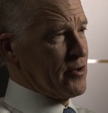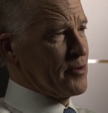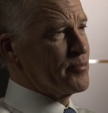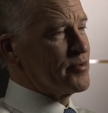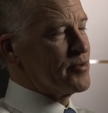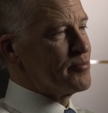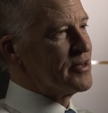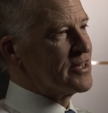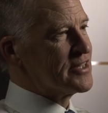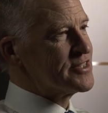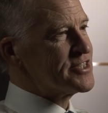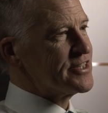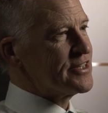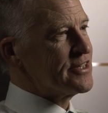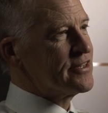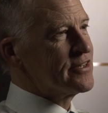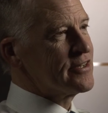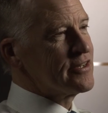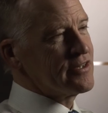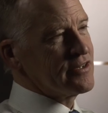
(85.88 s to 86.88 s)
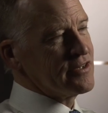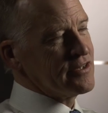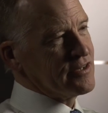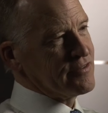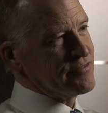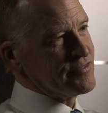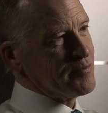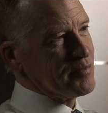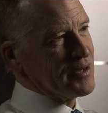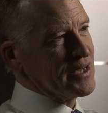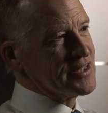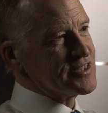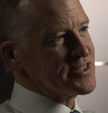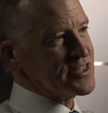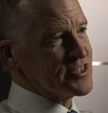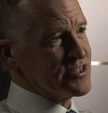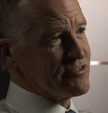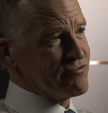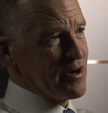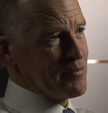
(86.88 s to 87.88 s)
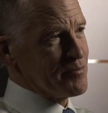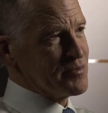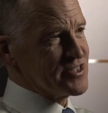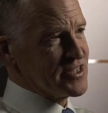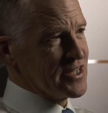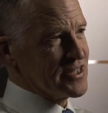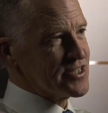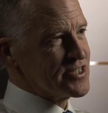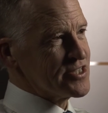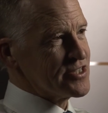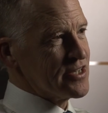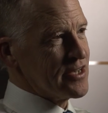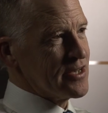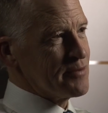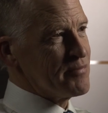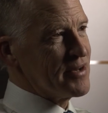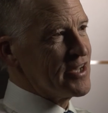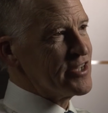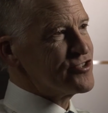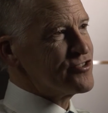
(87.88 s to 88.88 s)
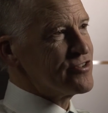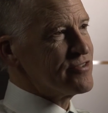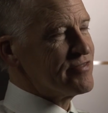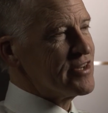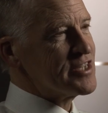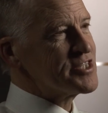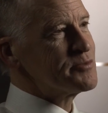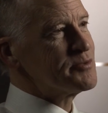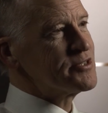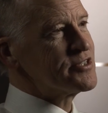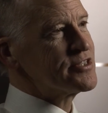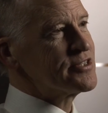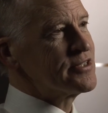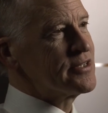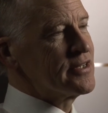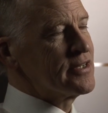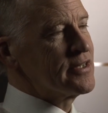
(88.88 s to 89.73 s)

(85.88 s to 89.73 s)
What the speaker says: operability of the plant, as it represents a major investment.